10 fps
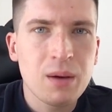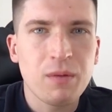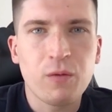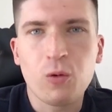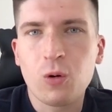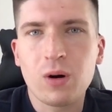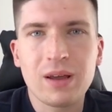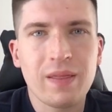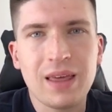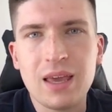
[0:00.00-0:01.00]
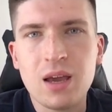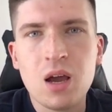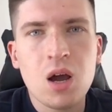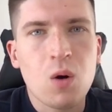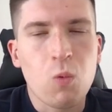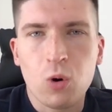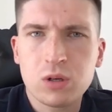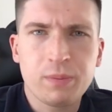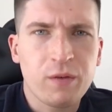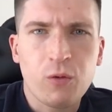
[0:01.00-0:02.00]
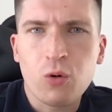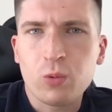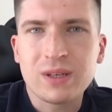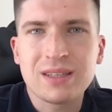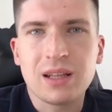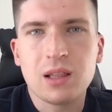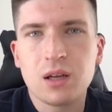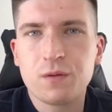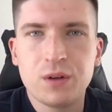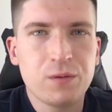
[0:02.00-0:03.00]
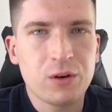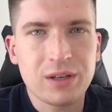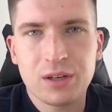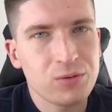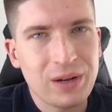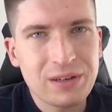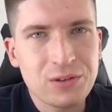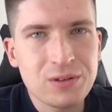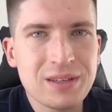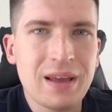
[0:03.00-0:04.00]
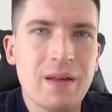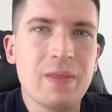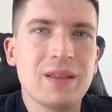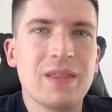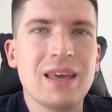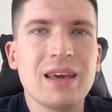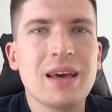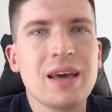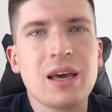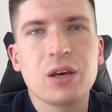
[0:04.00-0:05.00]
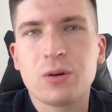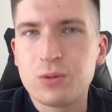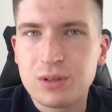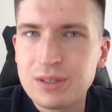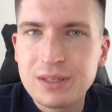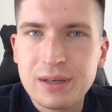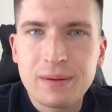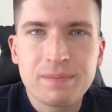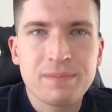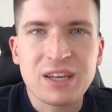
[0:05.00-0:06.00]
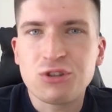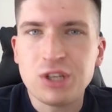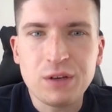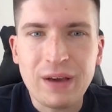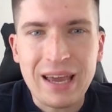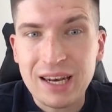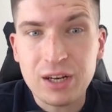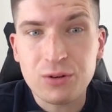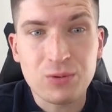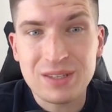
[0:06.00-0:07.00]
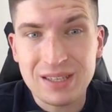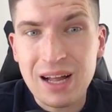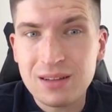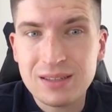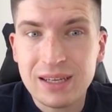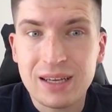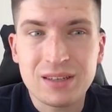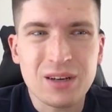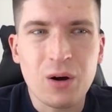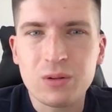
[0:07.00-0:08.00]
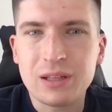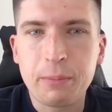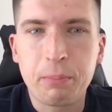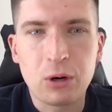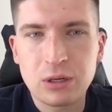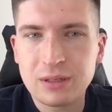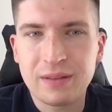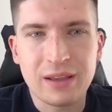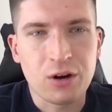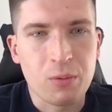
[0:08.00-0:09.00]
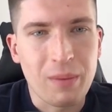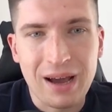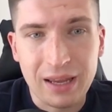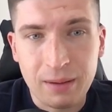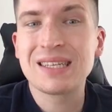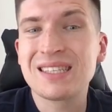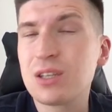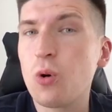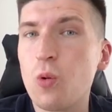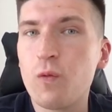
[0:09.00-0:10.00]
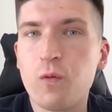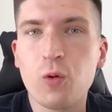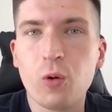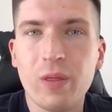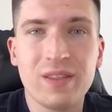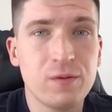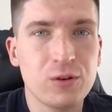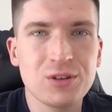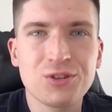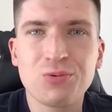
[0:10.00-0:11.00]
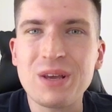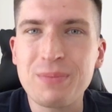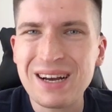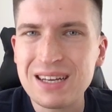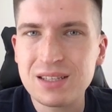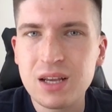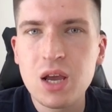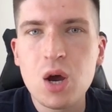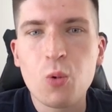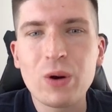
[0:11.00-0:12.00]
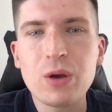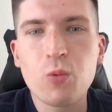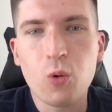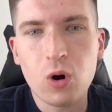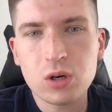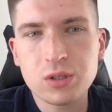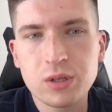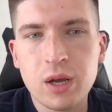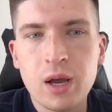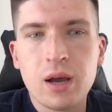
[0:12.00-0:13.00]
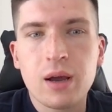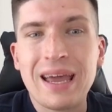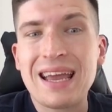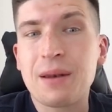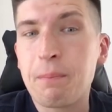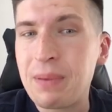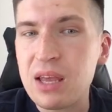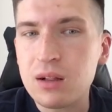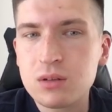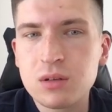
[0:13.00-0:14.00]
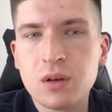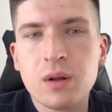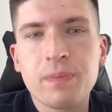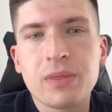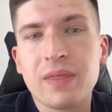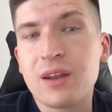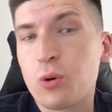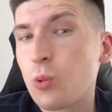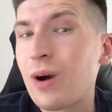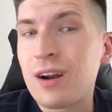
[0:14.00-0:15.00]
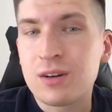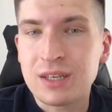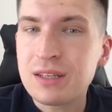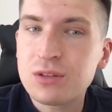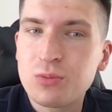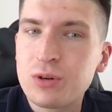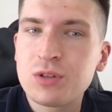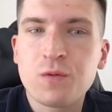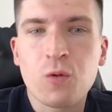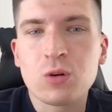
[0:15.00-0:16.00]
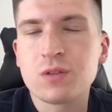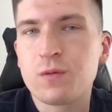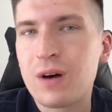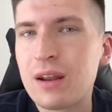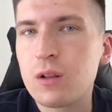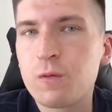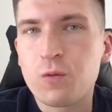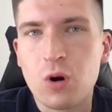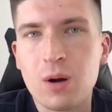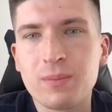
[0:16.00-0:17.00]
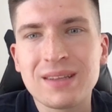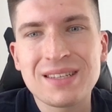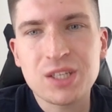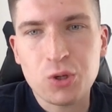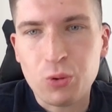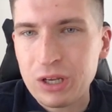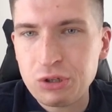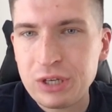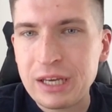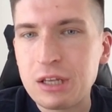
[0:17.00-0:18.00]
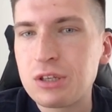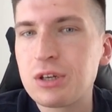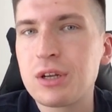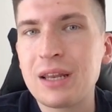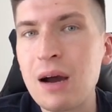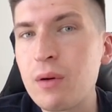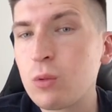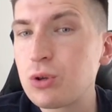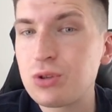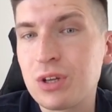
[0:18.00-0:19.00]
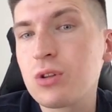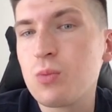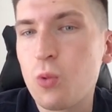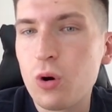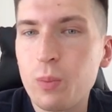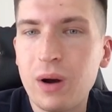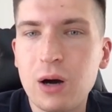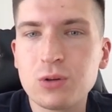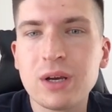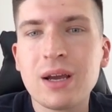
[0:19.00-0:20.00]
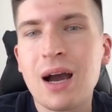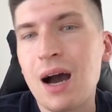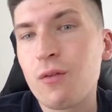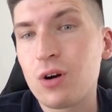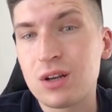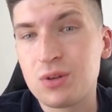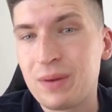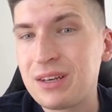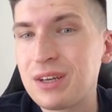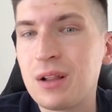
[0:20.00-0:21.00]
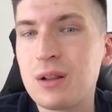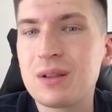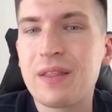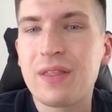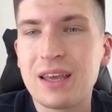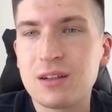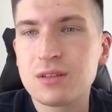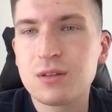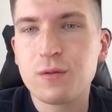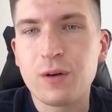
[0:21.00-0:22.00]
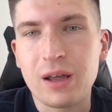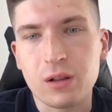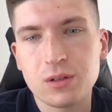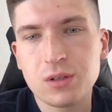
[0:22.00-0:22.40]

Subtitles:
Before, they worked before with a lot of different contractors, and they couldn't achieve any results and only burn their money. So for the first 3 months, we worked and built the required instruments for the funnel from scratch. And now I want to tell you more about our automatical sales funnel.